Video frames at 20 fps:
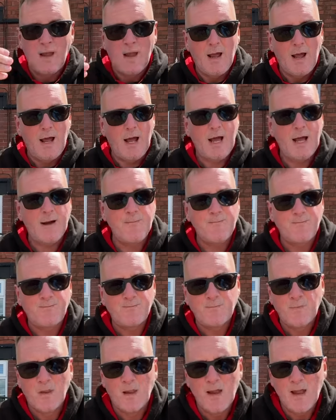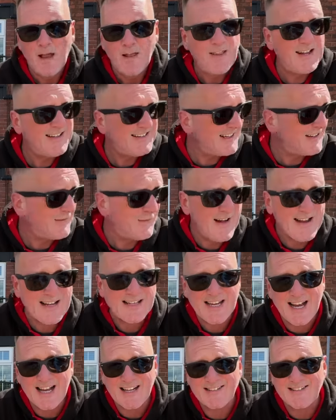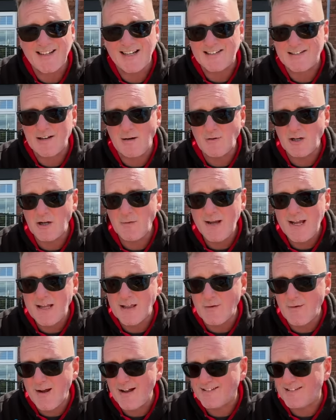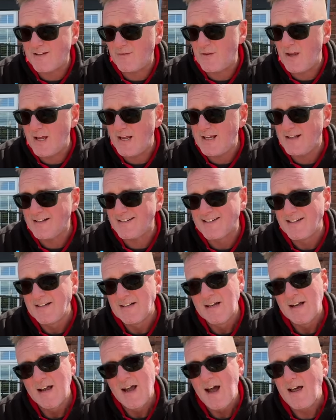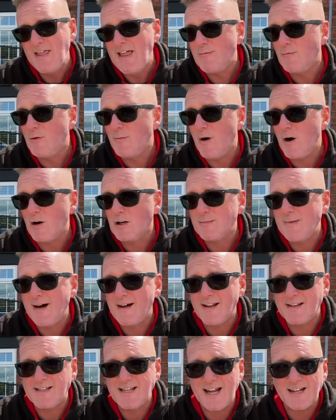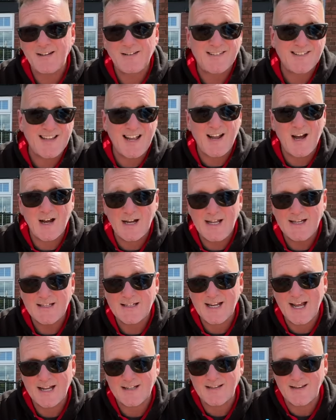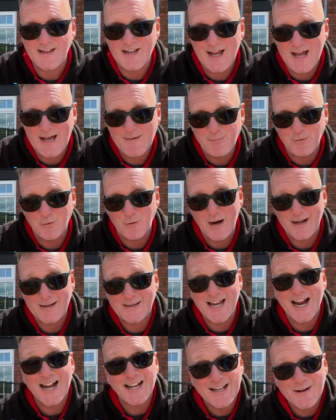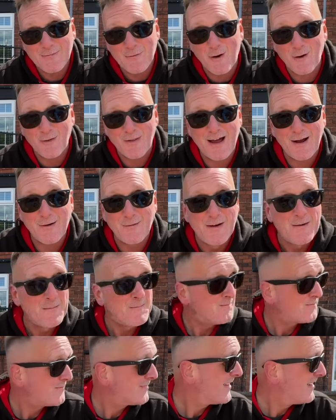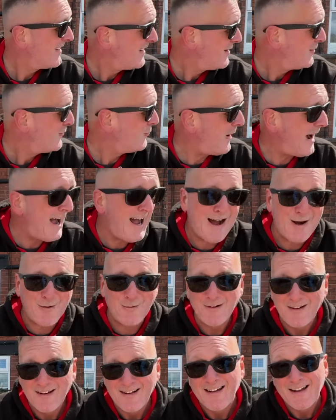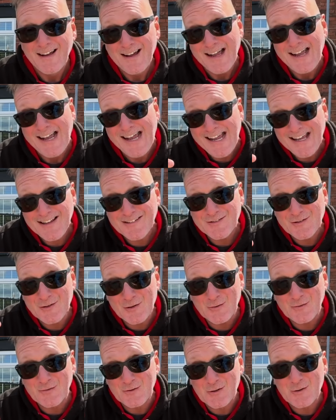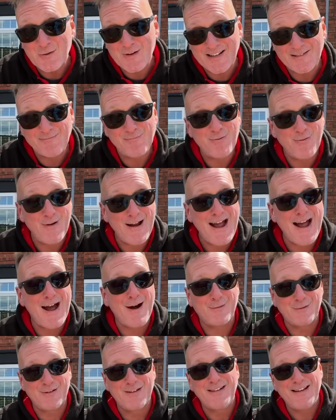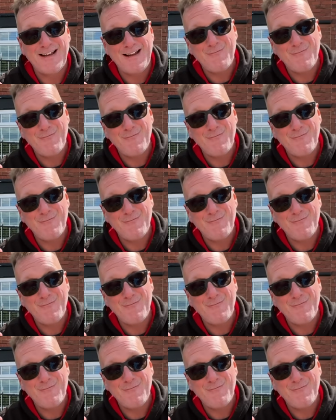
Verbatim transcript: Um, this is fantastic. So I'm going to eat the rest of these and then we'll mark them out of ten, because then I need to get to the airport. I tell you what though, wow. He's done Chris proud. He